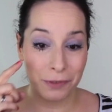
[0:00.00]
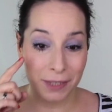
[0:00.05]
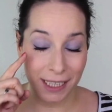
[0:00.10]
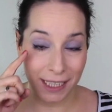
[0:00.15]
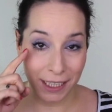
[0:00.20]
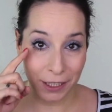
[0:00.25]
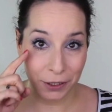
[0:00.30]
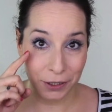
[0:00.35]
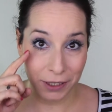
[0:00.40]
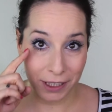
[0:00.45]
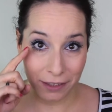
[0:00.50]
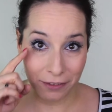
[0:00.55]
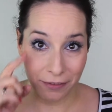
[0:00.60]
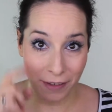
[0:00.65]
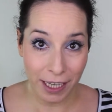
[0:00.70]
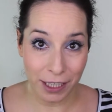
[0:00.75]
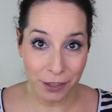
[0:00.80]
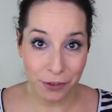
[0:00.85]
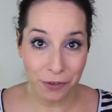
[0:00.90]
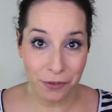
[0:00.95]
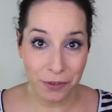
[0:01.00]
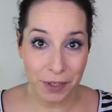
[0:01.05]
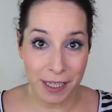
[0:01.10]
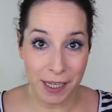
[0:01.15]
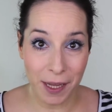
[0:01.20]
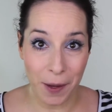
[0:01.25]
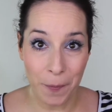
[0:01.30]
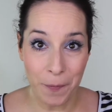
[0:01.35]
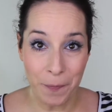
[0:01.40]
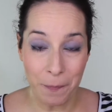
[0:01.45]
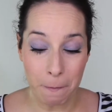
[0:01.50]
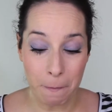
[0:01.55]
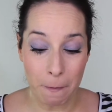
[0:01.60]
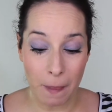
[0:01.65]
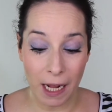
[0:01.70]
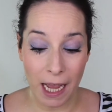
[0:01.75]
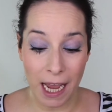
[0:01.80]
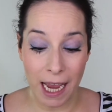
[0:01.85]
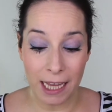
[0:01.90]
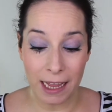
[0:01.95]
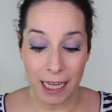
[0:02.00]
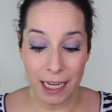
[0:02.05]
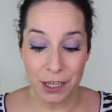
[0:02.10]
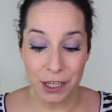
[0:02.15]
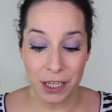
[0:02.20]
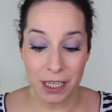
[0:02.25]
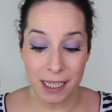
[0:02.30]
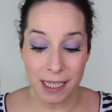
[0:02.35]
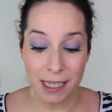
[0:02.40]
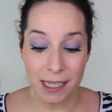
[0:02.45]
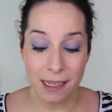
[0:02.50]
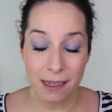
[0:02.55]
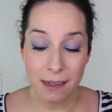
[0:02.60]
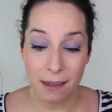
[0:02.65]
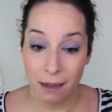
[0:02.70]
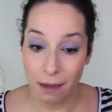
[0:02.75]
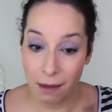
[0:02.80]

really good if I drew some eyelashes